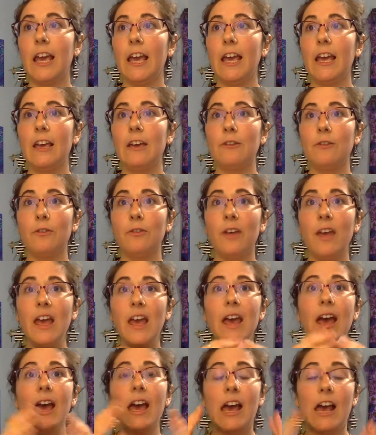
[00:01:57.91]
If
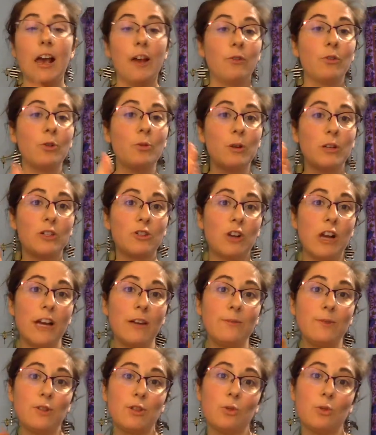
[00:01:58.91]
everyone drives